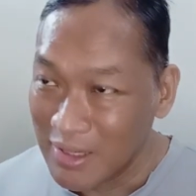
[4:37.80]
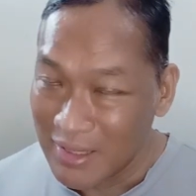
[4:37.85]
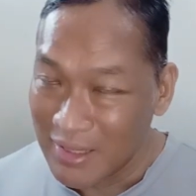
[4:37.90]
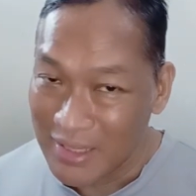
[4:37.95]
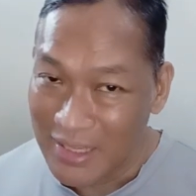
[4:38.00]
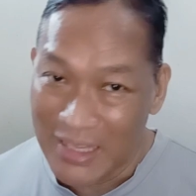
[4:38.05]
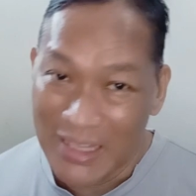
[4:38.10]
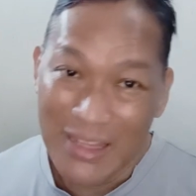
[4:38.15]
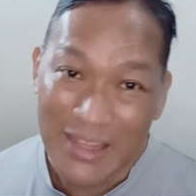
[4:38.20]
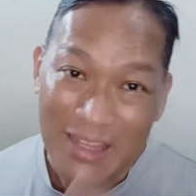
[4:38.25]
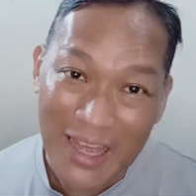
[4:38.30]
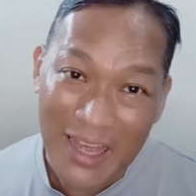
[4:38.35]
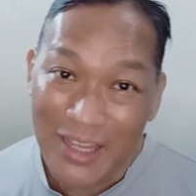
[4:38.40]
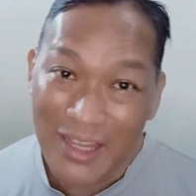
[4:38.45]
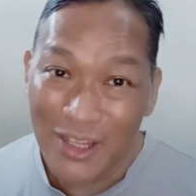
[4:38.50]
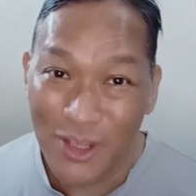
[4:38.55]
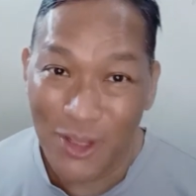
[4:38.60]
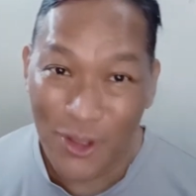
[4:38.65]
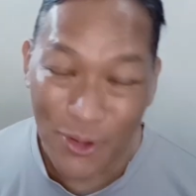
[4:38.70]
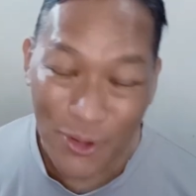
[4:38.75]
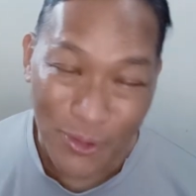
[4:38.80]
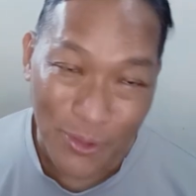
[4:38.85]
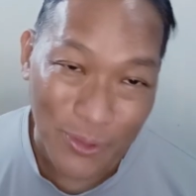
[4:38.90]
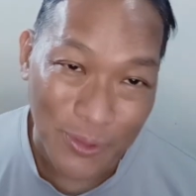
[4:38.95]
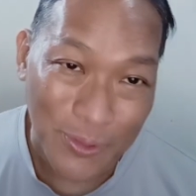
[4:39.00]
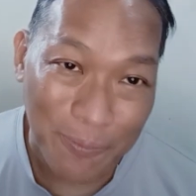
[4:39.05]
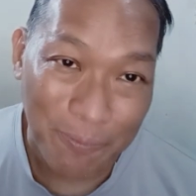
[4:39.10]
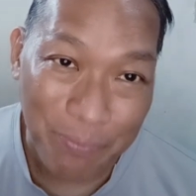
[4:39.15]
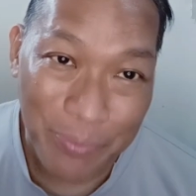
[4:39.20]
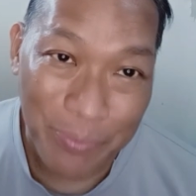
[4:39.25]
In the end, though,
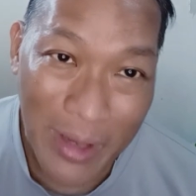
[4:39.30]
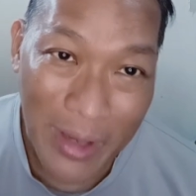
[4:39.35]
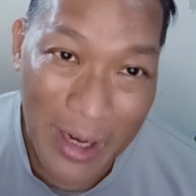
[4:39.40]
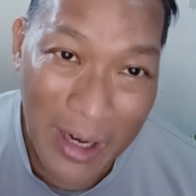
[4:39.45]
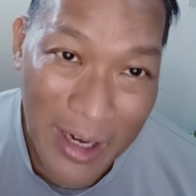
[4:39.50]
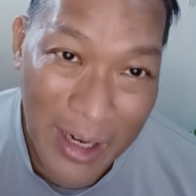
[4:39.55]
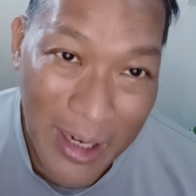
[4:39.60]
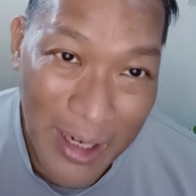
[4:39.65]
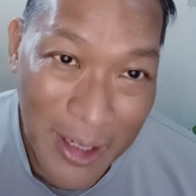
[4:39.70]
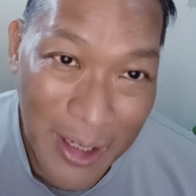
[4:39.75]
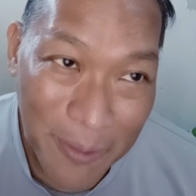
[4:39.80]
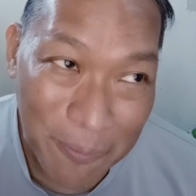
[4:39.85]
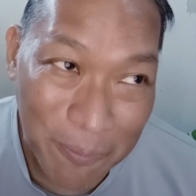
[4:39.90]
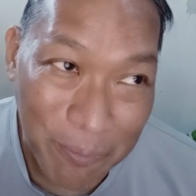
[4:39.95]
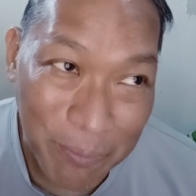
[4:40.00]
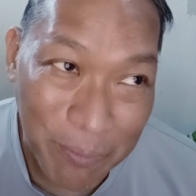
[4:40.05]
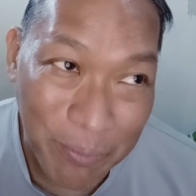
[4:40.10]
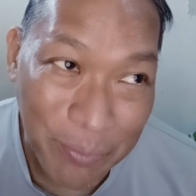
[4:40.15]
um,